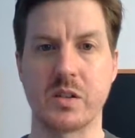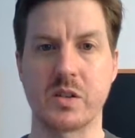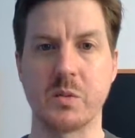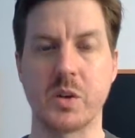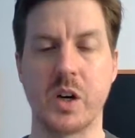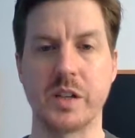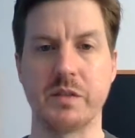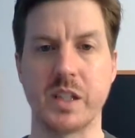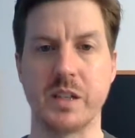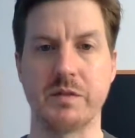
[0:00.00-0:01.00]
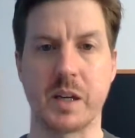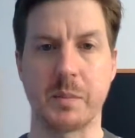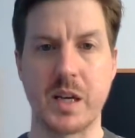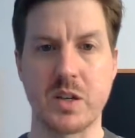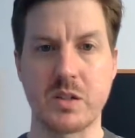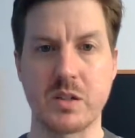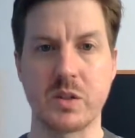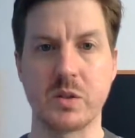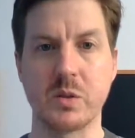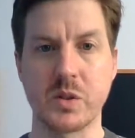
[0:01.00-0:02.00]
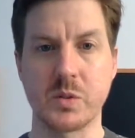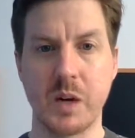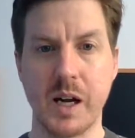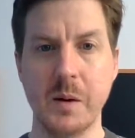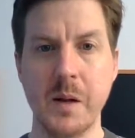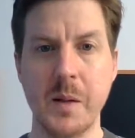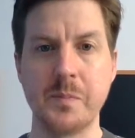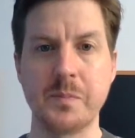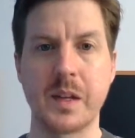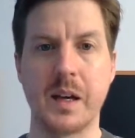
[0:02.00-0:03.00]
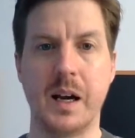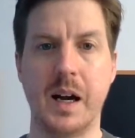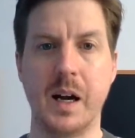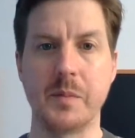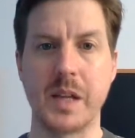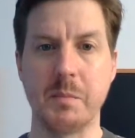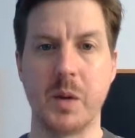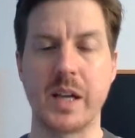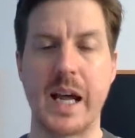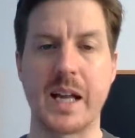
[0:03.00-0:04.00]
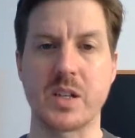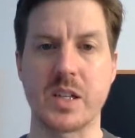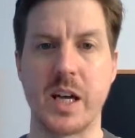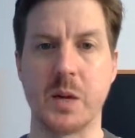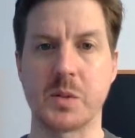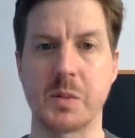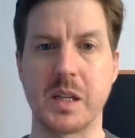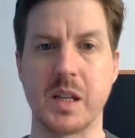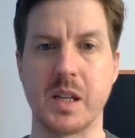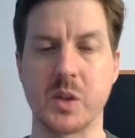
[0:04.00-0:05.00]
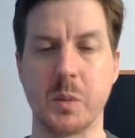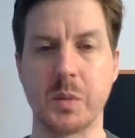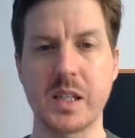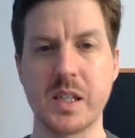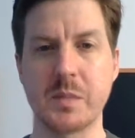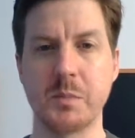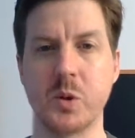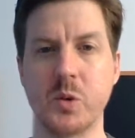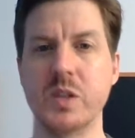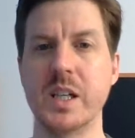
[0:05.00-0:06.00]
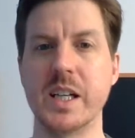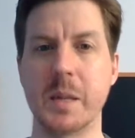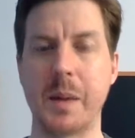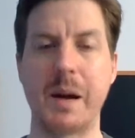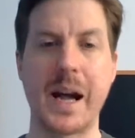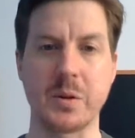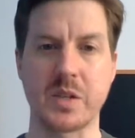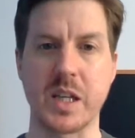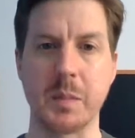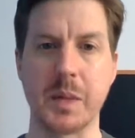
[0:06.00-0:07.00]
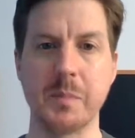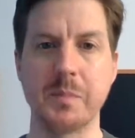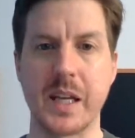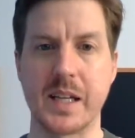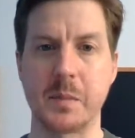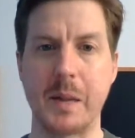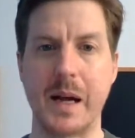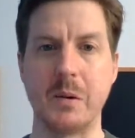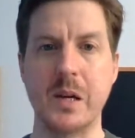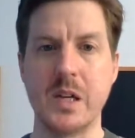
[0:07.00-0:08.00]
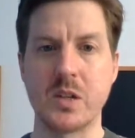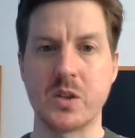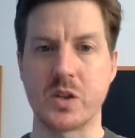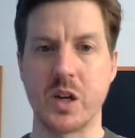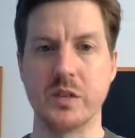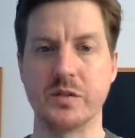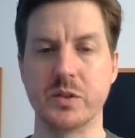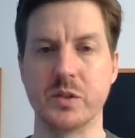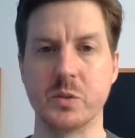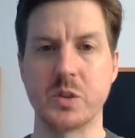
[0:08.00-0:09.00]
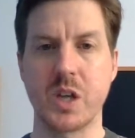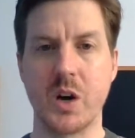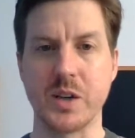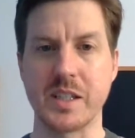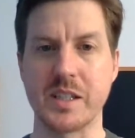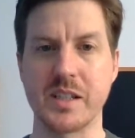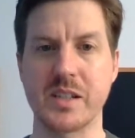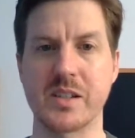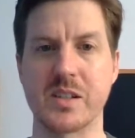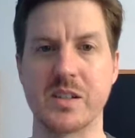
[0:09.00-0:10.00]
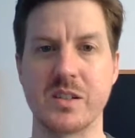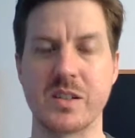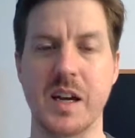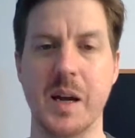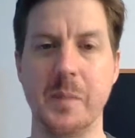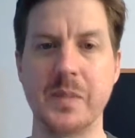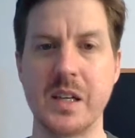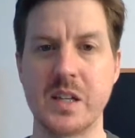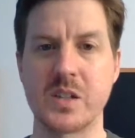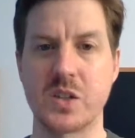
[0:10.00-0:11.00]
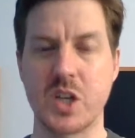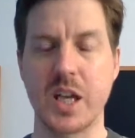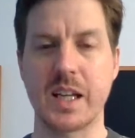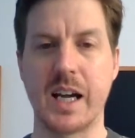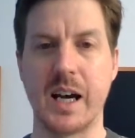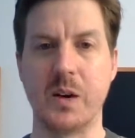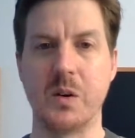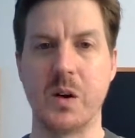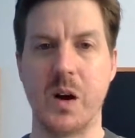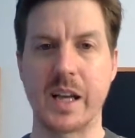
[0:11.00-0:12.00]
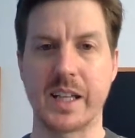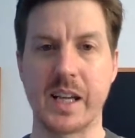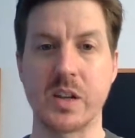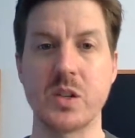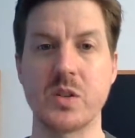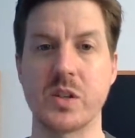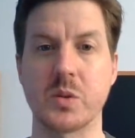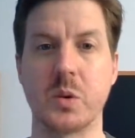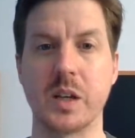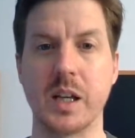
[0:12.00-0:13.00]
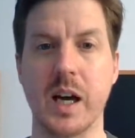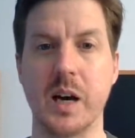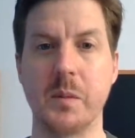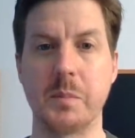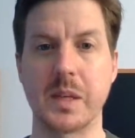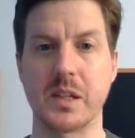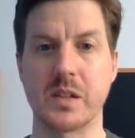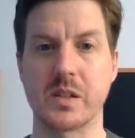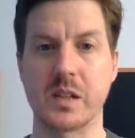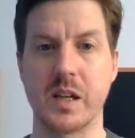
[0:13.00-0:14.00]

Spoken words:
some kind of defragmentation tool as well. It might actually help speed things up. But this is more really about housekeeping. It's about just overall tidiness. And so check that out. Again, I use this quite a lot because